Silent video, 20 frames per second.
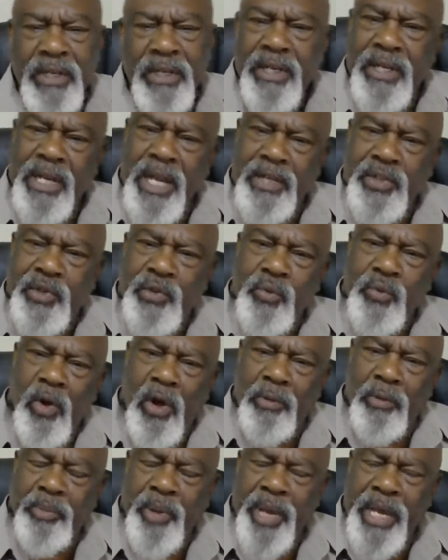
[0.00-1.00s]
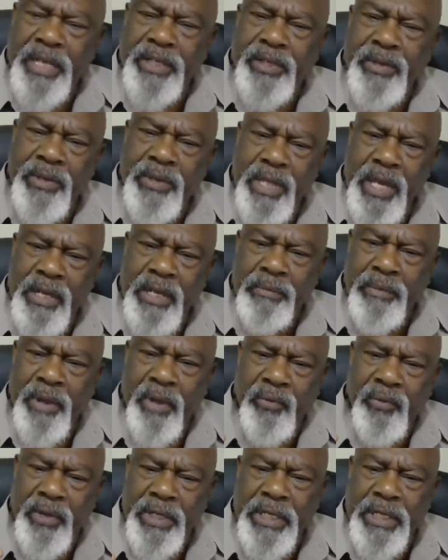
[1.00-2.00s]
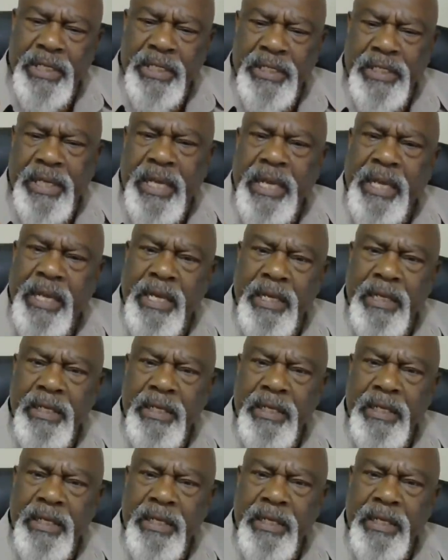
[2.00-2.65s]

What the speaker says: And as you walk past, you think about what he said.